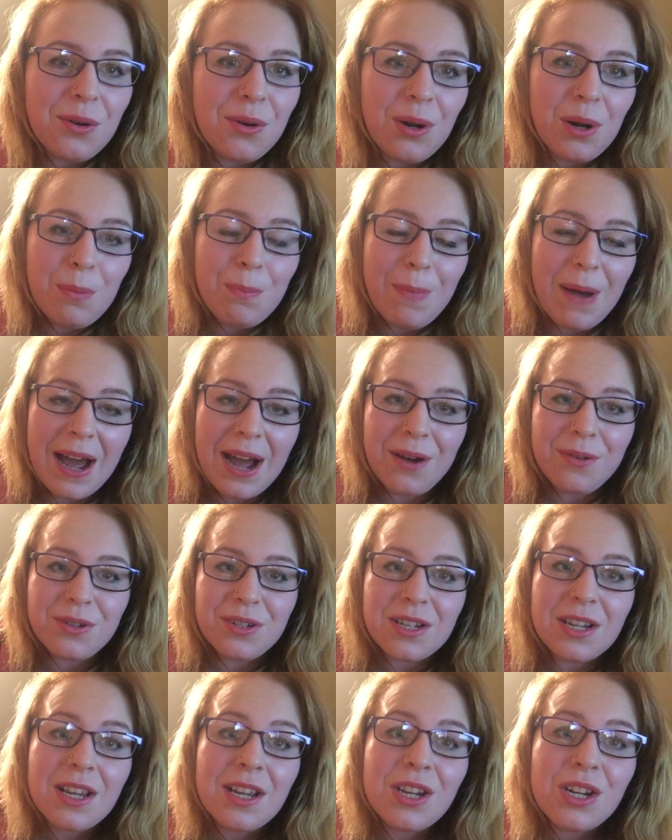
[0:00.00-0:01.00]
all
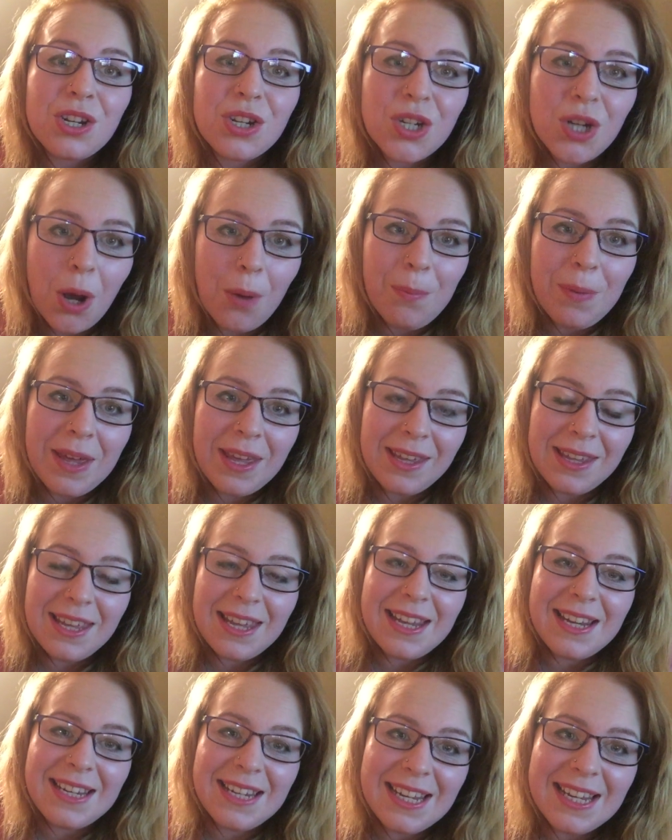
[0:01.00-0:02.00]
about shopping
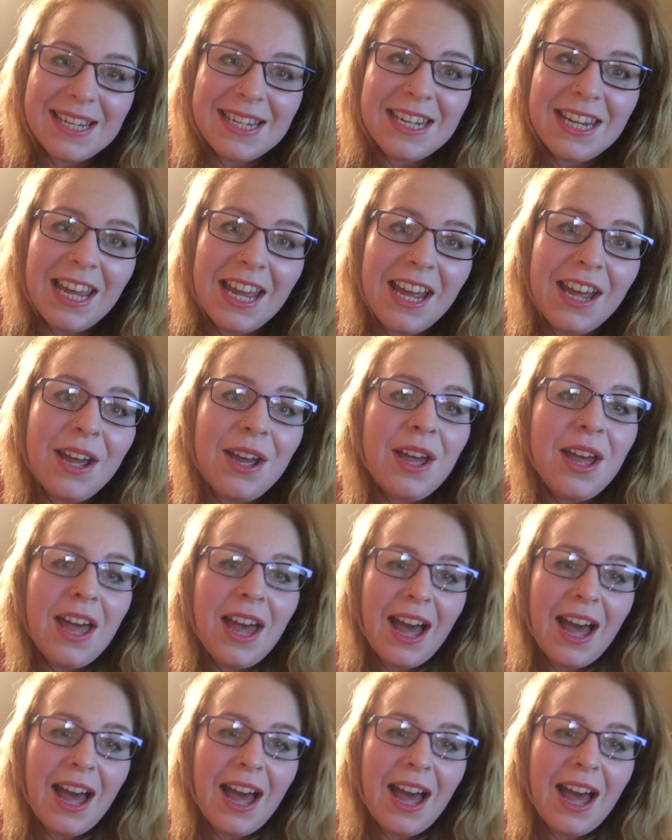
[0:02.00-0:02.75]
in India,